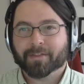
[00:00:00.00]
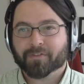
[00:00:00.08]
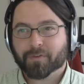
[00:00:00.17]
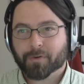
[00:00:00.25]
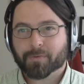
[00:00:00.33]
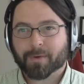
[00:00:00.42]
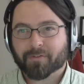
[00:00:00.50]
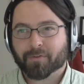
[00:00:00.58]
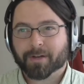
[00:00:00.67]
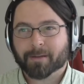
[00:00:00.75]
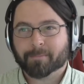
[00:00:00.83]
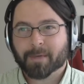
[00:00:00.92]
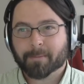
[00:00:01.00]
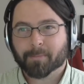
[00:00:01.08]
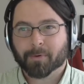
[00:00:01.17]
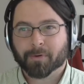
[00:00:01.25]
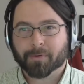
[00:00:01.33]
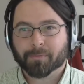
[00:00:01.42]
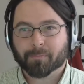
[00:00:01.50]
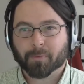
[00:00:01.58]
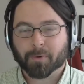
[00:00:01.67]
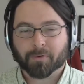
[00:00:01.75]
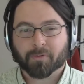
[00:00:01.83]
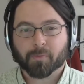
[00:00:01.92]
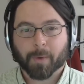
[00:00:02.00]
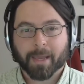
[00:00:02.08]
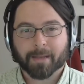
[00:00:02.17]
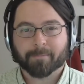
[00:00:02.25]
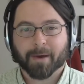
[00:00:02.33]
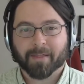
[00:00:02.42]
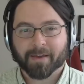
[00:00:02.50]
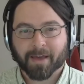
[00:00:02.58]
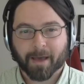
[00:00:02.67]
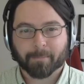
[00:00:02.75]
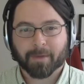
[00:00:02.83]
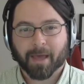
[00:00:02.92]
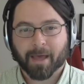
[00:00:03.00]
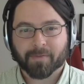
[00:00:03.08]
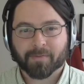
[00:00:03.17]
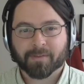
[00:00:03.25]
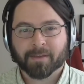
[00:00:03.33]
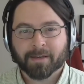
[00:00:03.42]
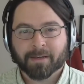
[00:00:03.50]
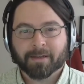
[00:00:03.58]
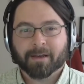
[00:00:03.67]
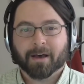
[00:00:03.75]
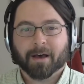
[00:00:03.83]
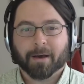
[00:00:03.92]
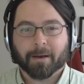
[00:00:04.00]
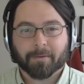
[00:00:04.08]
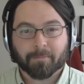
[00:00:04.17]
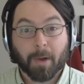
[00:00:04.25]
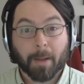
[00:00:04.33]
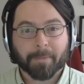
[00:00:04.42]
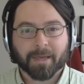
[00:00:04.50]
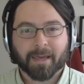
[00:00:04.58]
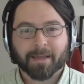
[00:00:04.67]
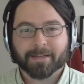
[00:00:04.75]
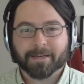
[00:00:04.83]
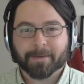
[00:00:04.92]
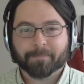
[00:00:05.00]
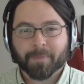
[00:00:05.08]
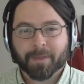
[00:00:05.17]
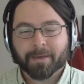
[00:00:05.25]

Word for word: in the first referendum, people were swayed by the Comcast uh, propaganda.